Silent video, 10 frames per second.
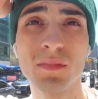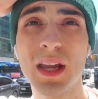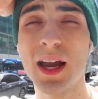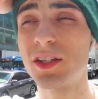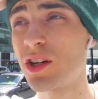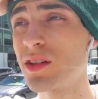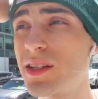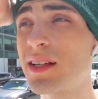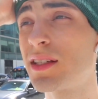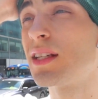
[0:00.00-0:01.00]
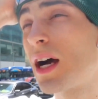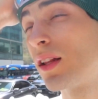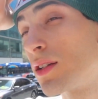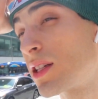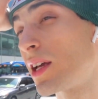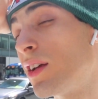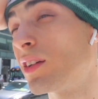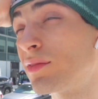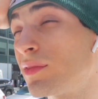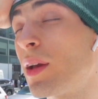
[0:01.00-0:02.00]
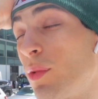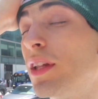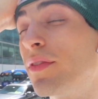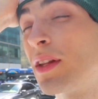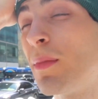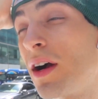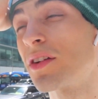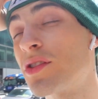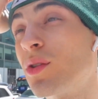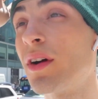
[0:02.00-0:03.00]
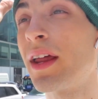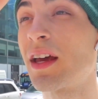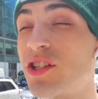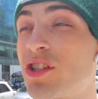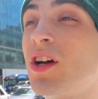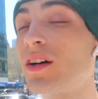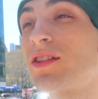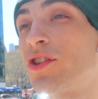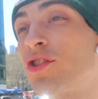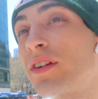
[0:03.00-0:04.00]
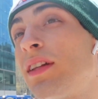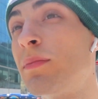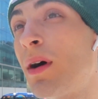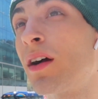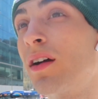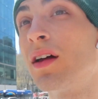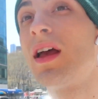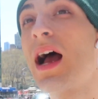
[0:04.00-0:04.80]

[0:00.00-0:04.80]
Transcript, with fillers: Alright y'all, $60 later and we're leaving the manga store and I stuck to strictly manga.